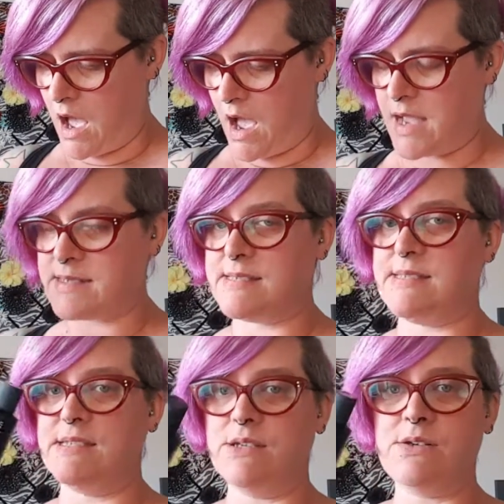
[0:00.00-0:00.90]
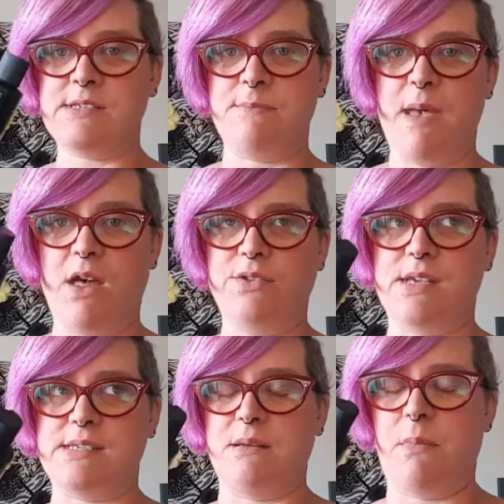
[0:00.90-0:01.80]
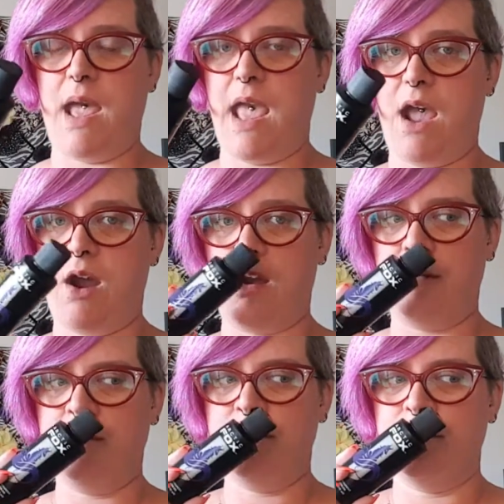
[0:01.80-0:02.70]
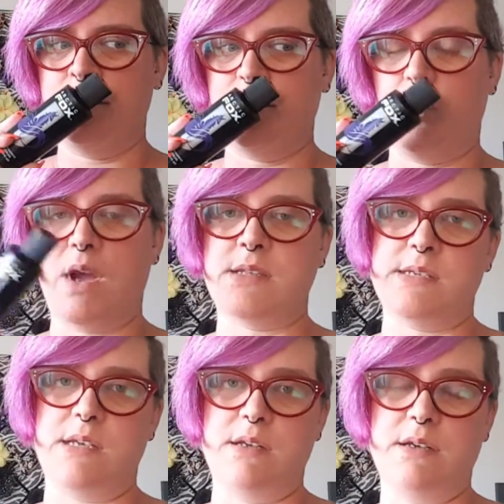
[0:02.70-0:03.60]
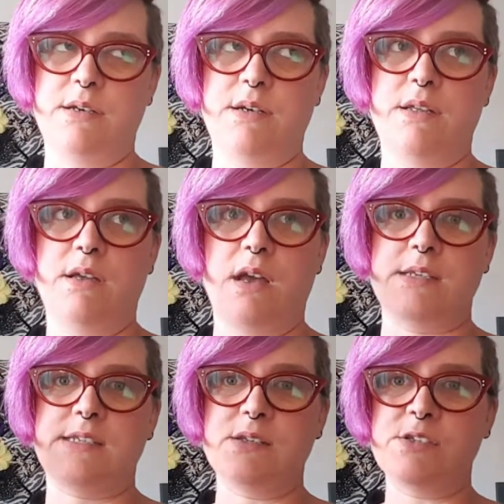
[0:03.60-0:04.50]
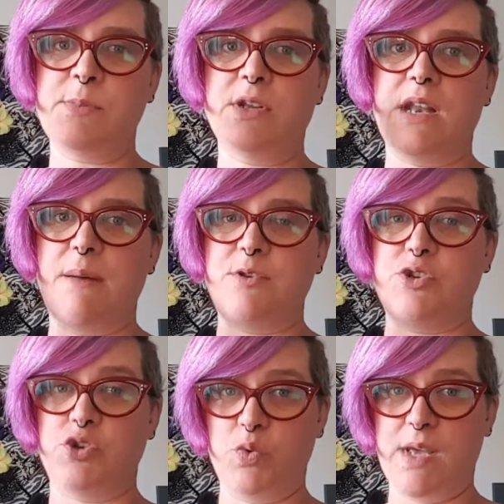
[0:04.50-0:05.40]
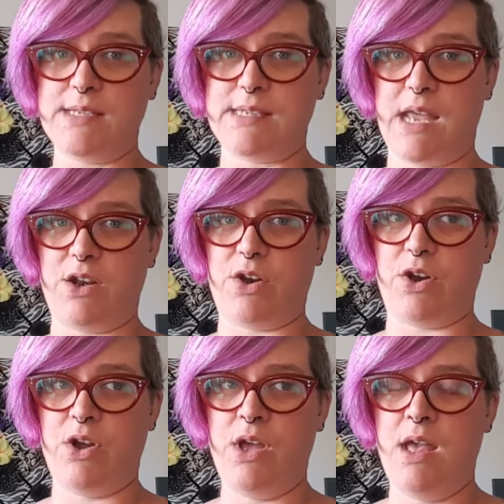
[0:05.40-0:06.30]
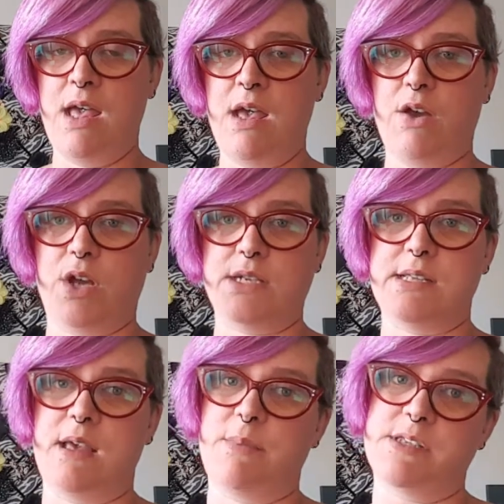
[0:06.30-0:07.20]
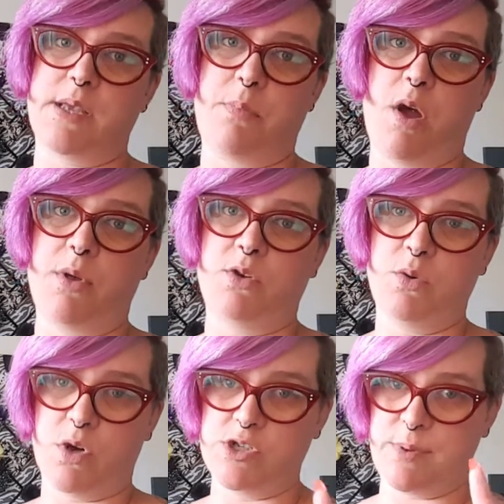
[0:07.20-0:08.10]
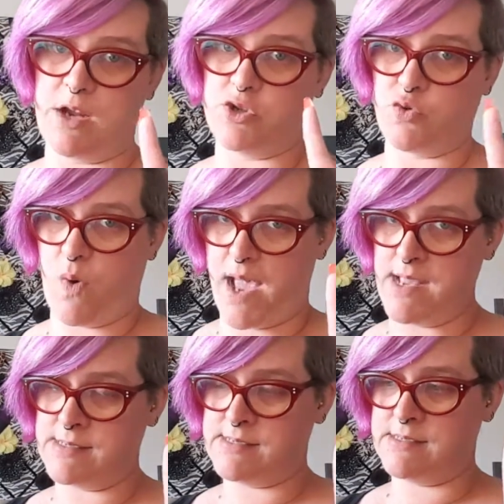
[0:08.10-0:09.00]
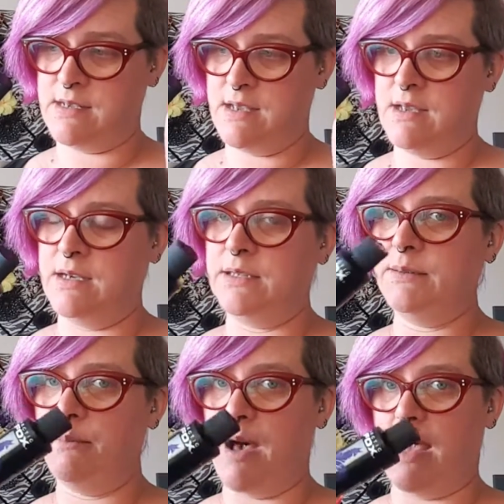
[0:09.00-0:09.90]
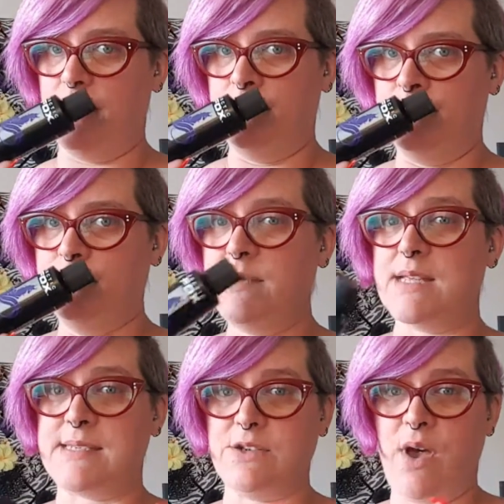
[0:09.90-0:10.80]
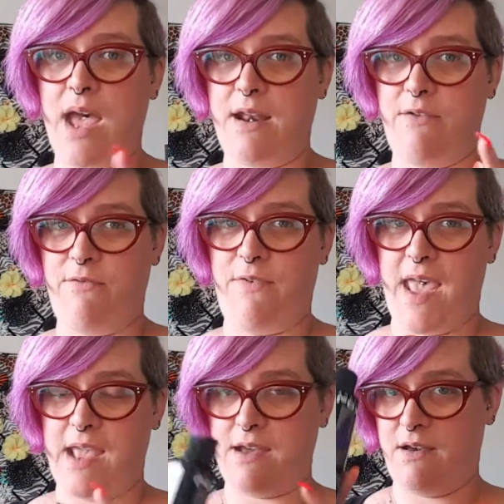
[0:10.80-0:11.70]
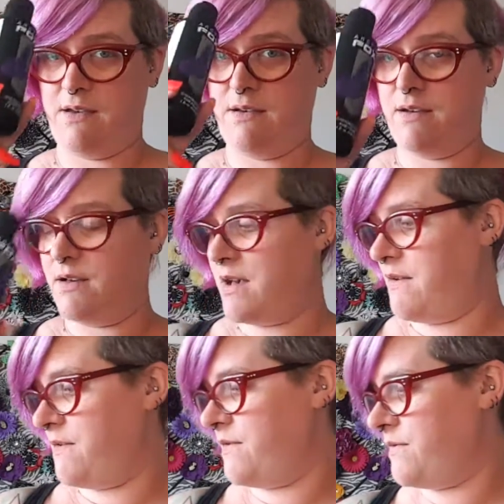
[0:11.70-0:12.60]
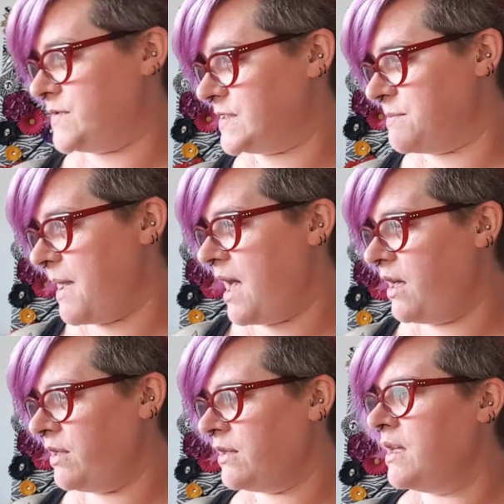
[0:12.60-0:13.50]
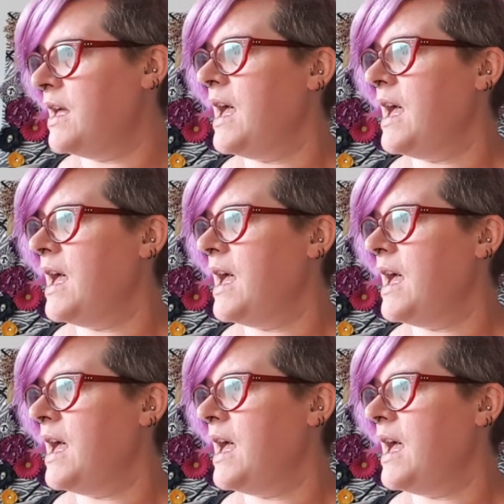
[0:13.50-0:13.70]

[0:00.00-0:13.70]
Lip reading: I still smelled this in my hair. Granted, I still smelled it up to 2 weeks later. Granted, that means I probably only washed my hair twice, but it still had a faint of smell.